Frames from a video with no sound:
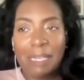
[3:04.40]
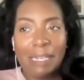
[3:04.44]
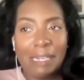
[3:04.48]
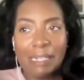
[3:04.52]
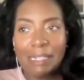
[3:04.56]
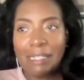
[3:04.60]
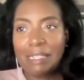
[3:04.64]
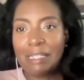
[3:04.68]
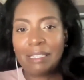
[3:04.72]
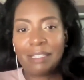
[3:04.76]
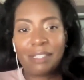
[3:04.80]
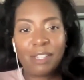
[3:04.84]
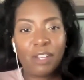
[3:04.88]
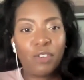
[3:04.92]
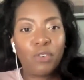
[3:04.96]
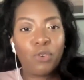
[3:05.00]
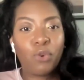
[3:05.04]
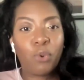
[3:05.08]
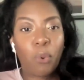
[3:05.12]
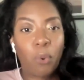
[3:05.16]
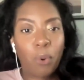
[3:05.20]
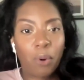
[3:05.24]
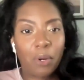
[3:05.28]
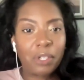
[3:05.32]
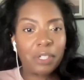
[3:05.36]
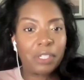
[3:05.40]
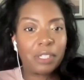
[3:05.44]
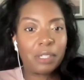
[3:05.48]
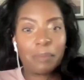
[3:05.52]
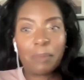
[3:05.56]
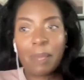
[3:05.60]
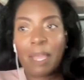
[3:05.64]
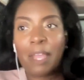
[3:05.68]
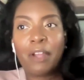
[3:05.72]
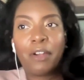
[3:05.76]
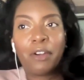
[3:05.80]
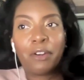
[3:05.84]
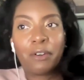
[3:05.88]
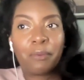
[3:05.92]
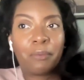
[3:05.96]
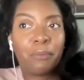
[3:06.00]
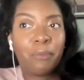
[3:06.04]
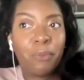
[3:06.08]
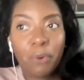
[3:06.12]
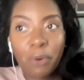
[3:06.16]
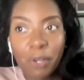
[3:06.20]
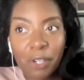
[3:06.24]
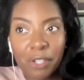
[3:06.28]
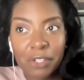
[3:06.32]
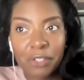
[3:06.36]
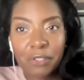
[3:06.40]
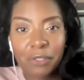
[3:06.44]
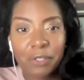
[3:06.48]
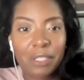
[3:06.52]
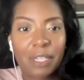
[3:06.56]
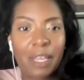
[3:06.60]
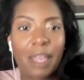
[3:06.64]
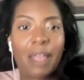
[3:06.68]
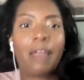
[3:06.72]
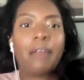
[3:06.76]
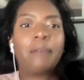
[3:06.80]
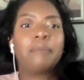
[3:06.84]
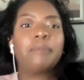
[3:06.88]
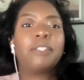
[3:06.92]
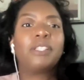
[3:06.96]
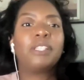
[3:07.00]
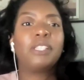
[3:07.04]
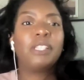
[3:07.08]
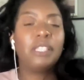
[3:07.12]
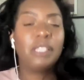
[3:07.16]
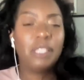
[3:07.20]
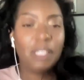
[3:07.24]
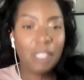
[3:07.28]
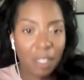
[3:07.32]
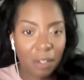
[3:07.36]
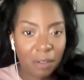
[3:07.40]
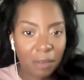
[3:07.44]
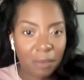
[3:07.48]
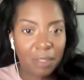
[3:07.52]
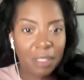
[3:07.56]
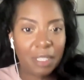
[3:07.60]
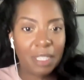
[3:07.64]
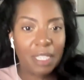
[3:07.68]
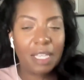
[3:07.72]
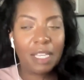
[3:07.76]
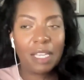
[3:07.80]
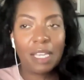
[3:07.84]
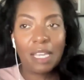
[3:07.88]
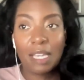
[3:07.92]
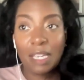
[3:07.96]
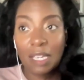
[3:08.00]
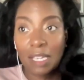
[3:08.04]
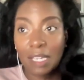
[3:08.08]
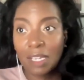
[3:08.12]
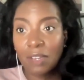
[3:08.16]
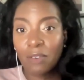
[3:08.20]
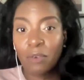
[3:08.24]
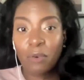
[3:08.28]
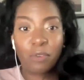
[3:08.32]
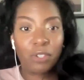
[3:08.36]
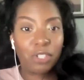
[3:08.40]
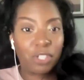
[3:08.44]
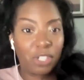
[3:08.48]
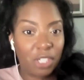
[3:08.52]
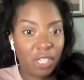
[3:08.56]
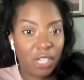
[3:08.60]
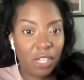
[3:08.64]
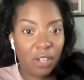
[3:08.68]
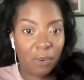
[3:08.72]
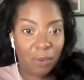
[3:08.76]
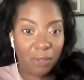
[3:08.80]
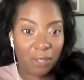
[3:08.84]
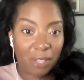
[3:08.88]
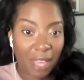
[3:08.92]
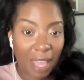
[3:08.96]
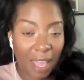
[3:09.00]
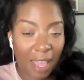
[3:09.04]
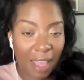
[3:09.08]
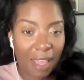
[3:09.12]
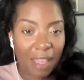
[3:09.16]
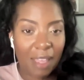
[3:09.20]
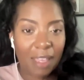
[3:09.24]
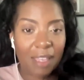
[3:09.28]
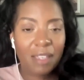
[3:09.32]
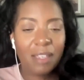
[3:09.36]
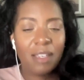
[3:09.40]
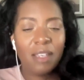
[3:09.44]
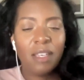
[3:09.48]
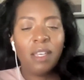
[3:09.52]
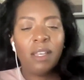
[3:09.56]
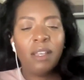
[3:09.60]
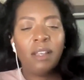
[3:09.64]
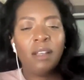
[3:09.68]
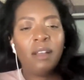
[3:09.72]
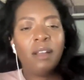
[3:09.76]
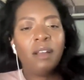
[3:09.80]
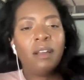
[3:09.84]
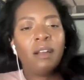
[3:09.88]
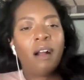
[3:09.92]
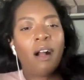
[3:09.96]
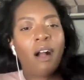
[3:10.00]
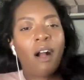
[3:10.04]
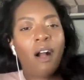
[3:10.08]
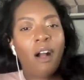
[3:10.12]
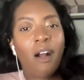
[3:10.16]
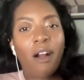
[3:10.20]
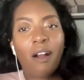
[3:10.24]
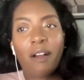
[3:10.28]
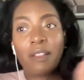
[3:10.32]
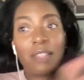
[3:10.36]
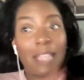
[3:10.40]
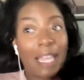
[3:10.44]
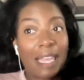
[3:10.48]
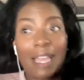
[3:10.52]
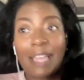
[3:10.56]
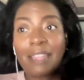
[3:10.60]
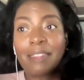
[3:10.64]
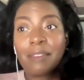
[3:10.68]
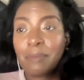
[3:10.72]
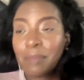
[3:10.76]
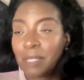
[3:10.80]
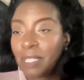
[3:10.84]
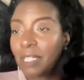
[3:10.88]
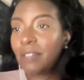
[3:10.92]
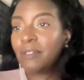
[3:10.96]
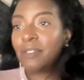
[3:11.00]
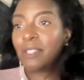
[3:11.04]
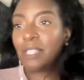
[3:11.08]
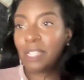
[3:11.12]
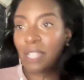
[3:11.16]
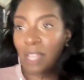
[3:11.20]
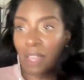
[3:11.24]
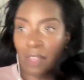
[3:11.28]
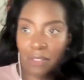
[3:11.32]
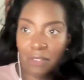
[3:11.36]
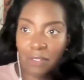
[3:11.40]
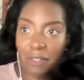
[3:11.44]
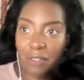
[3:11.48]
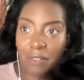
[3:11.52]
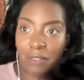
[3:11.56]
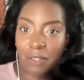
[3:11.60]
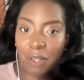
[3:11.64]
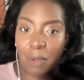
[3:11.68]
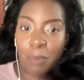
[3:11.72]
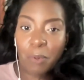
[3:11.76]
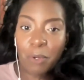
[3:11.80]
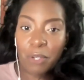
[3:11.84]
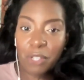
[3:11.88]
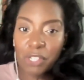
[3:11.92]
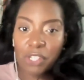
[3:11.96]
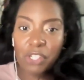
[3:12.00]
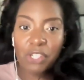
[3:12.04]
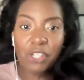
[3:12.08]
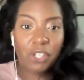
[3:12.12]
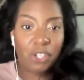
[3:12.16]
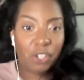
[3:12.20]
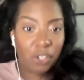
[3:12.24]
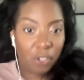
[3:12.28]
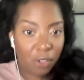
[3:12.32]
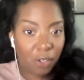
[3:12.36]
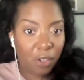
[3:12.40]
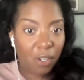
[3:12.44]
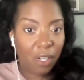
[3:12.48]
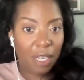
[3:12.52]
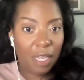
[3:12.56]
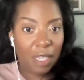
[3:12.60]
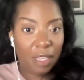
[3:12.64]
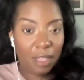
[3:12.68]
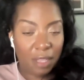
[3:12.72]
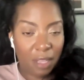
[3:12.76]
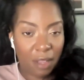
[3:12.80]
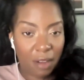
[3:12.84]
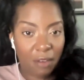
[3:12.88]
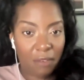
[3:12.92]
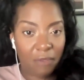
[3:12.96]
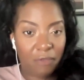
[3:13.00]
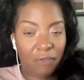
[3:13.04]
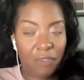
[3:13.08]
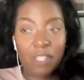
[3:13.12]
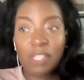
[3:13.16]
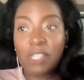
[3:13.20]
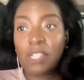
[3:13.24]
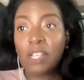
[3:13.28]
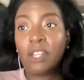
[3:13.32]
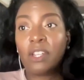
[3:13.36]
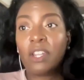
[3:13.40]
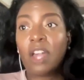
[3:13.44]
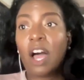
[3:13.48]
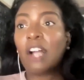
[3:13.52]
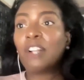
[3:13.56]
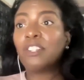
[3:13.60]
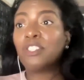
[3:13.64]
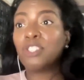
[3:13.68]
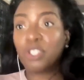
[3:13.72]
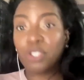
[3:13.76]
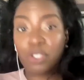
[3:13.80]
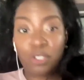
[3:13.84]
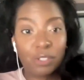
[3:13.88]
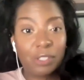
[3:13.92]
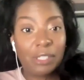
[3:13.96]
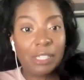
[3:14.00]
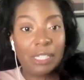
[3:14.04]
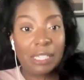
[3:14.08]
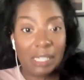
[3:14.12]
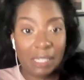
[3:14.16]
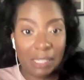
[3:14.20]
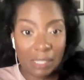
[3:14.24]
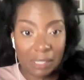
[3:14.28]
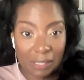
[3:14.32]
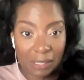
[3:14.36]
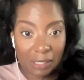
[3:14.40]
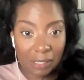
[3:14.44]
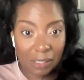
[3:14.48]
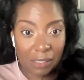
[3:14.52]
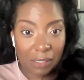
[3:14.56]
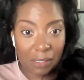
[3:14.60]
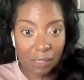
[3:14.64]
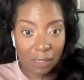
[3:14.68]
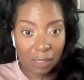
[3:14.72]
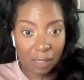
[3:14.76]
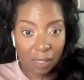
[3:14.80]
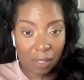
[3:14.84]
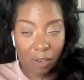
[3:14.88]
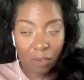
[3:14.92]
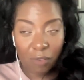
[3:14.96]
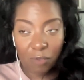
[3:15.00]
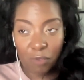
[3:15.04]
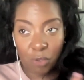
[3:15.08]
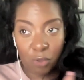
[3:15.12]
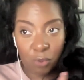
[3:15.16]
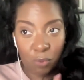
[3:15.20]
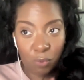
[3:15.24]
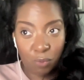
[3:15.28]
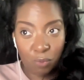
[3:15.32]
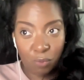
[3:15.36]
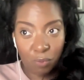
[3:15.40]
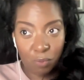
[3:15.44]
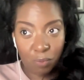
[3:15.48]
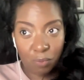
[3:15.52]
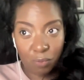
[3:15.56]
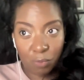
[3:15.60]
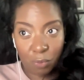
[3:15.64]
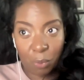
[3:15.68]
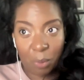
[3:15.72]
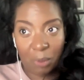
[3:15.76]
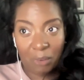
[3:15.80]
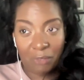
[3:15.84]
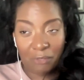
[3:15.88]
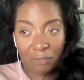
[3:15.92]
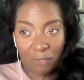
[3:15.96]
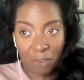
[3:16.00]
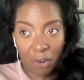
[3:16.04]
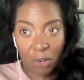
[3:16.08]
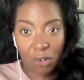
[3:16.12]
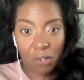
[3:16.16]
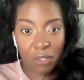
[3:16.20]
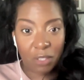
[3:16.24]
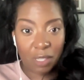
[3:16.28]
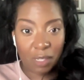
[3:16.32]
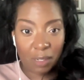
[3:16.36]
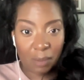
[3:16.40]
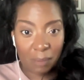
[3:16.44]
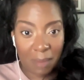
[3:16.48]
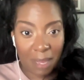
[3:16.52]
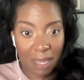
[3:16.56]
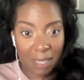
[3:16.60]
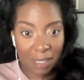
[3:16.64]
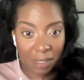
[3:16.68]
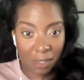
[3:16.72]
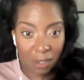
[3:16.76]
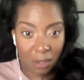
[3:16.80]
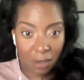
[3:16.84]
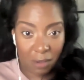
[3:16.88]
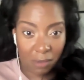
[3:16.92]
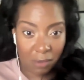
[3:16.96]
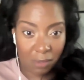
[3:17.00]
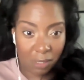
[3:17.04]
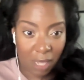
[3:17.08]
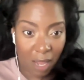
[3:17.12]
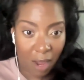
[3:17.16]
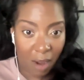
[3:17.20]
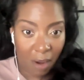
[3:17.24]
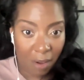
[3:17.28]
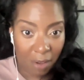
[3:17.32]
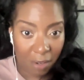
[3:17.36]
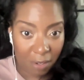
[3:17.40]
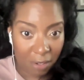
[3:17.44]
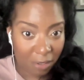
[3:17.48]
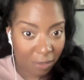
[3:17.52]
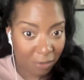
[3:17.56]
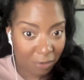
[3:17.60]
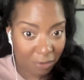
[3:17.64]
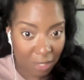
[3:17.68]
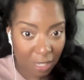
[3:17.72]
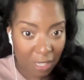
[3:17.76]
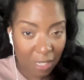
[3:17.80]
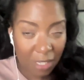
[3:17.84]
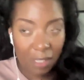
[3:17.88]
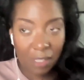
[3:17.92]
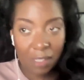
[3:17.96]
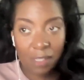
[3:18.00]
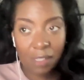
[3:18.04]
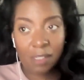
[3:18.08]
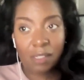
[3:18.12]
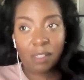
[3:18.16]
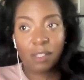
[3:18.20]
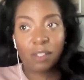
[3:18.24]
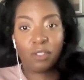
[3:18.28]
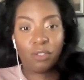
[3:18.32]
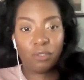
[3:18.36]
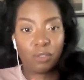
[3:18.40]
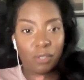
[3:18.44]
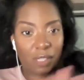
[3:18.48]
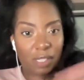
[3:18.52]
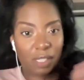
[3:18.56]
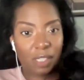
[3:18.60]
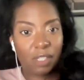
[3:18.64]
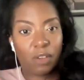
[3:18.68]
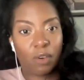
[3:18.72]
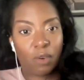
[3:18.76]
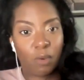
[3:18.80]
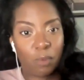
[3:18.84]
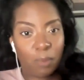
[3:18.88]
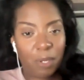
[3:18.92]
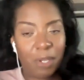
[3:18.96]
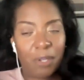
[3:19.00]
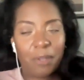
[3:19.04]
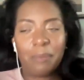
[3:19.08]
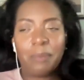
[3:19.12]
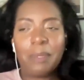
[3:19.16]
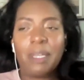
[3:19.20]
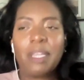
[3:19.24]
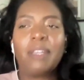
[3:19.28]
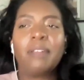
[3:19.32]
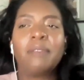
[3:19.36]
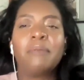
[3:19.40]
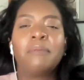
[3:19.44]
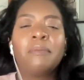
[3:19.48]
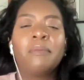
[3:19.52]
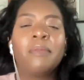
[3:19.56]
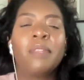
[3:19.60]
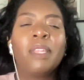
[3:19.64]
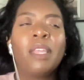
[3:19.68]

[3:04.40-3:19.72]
pennies in order to pay her mortgage on time she literally he or she or they are they got themselves together they're pretty secure in their physiological needs so if you refer to the maslow's hierarchy of needs you'll see the whole pyramid